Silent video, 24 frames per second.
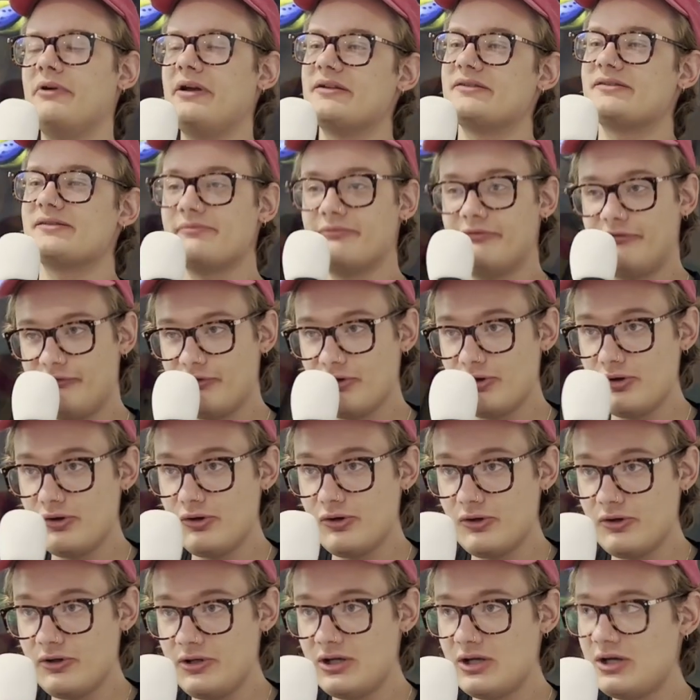We had some
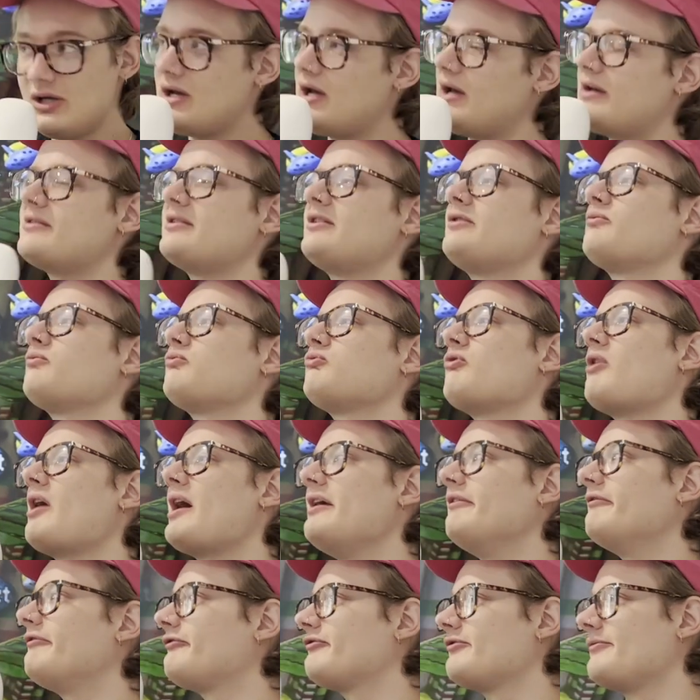food, and then
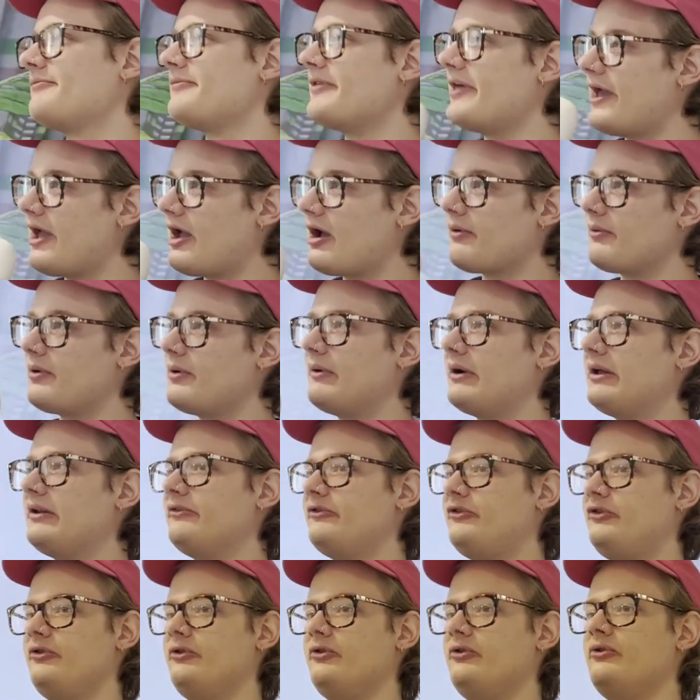right from there we
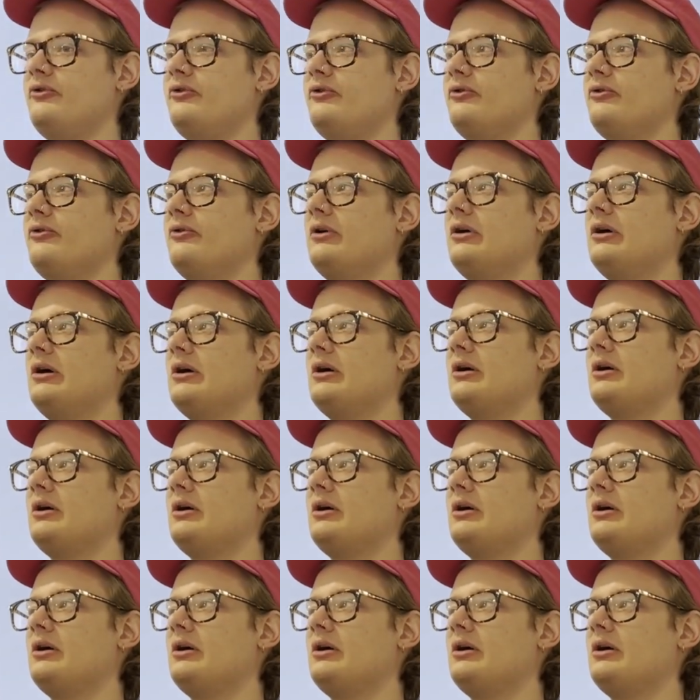went to